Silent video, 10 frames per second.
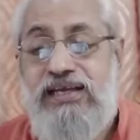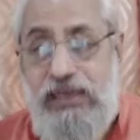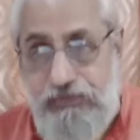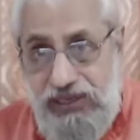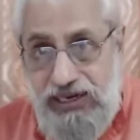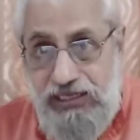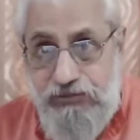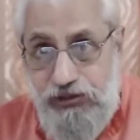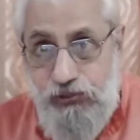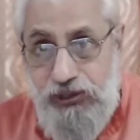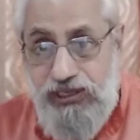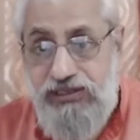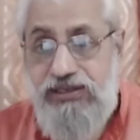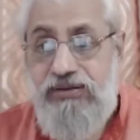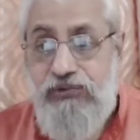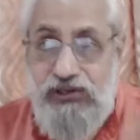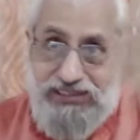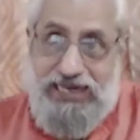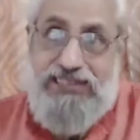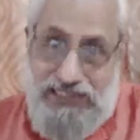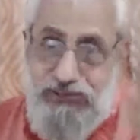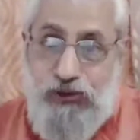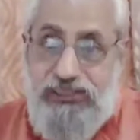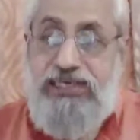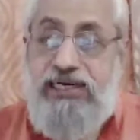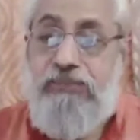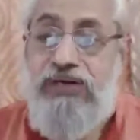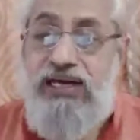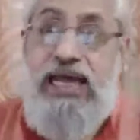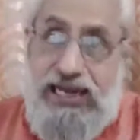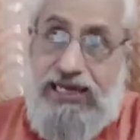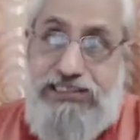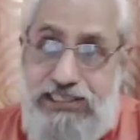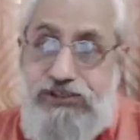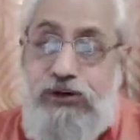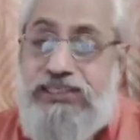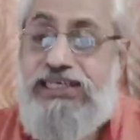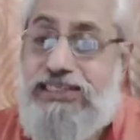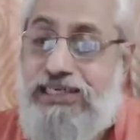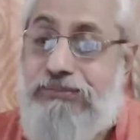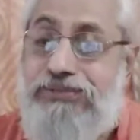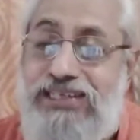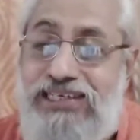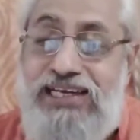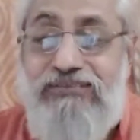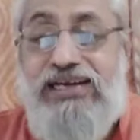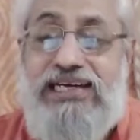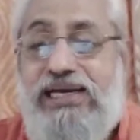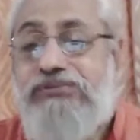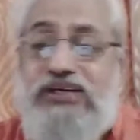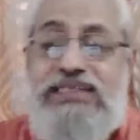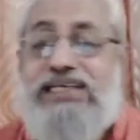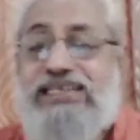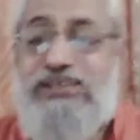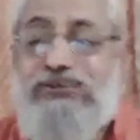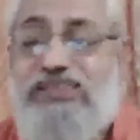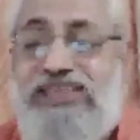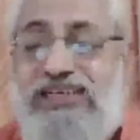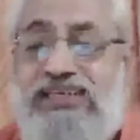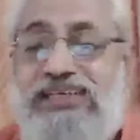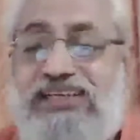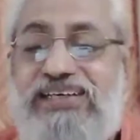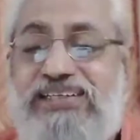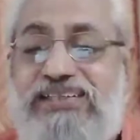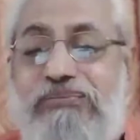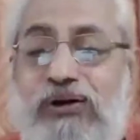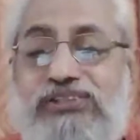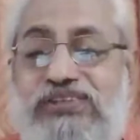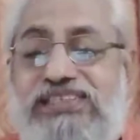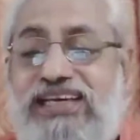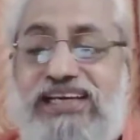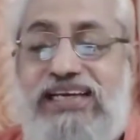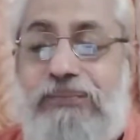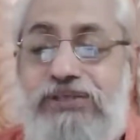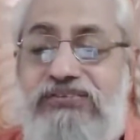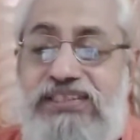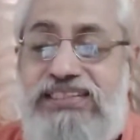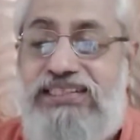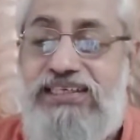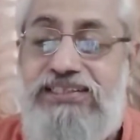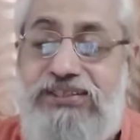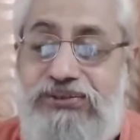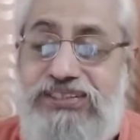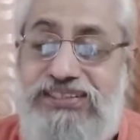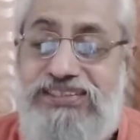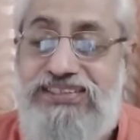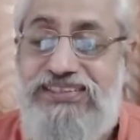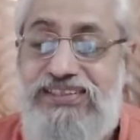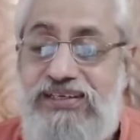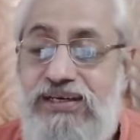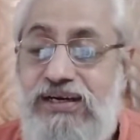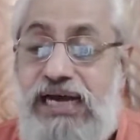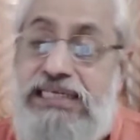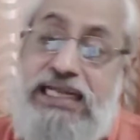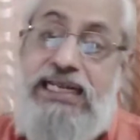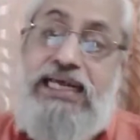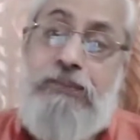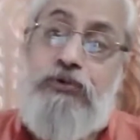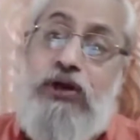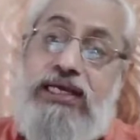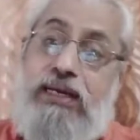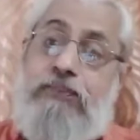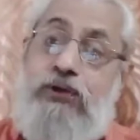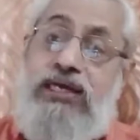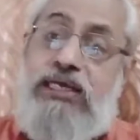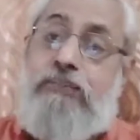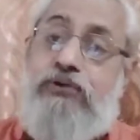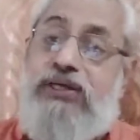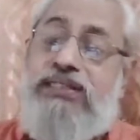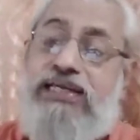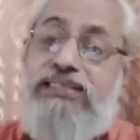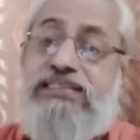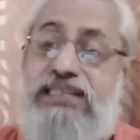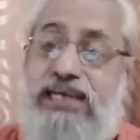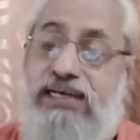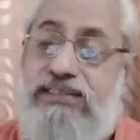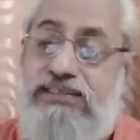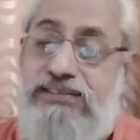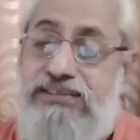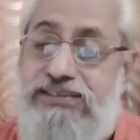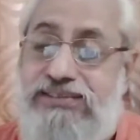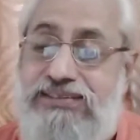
kept the helmsman going. Because edge has not yet come. When it comes, we'll turn around. The boss will say, captain will say, turn around. And then he kept going. They didn't see the end.